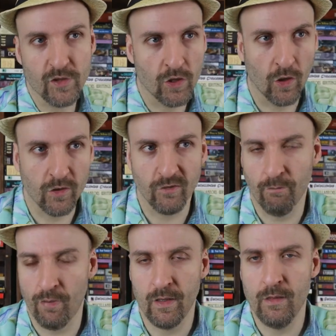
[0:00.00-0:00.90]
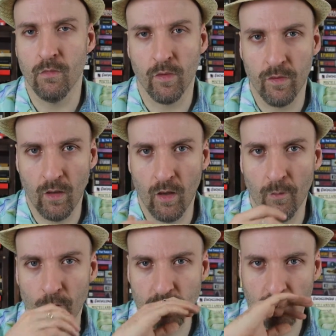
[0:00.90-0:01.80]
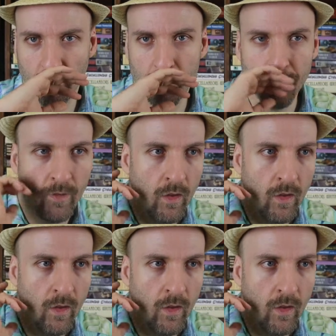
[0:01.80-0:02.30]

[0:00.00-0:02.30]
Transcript: Scourge of Behemoth, um, which was written,